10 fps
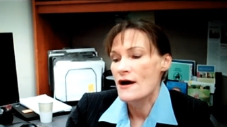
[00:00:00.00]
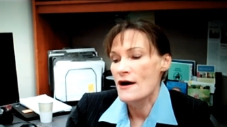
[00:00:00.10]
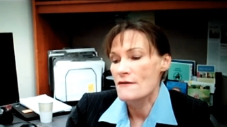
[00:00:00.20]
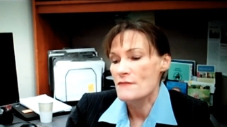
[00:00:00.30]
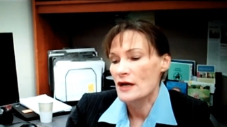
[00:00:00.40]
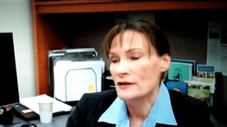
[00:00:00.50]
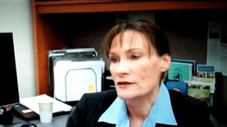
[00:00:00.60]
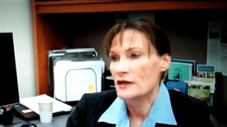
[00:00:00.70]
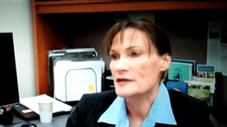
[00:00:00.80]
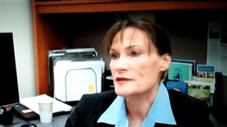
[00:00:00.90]
Um, and a
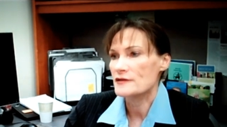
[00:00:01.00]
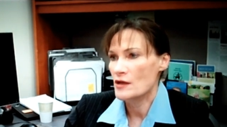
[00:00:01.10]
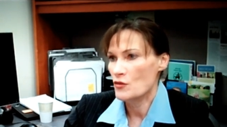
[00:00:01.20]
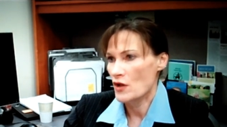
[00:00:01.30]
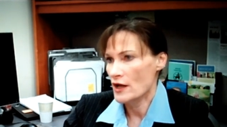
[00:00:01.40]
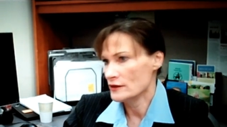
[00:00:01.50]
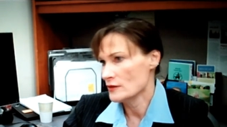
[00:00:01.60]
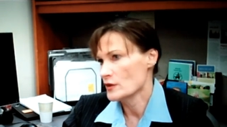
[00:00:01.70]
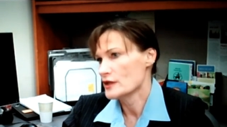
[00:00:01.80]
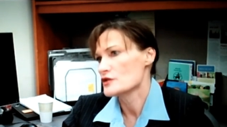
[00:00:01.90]
nice stable
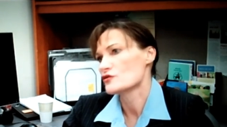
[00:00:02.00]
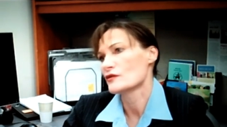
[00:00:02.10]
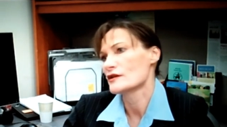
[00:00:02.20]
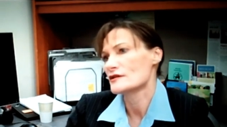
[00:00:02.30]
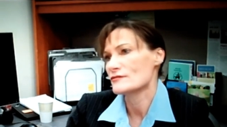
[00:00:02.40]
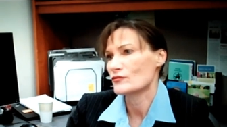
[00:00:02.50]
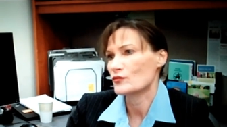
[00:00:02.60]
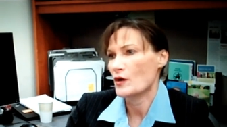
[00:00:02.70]
academic history is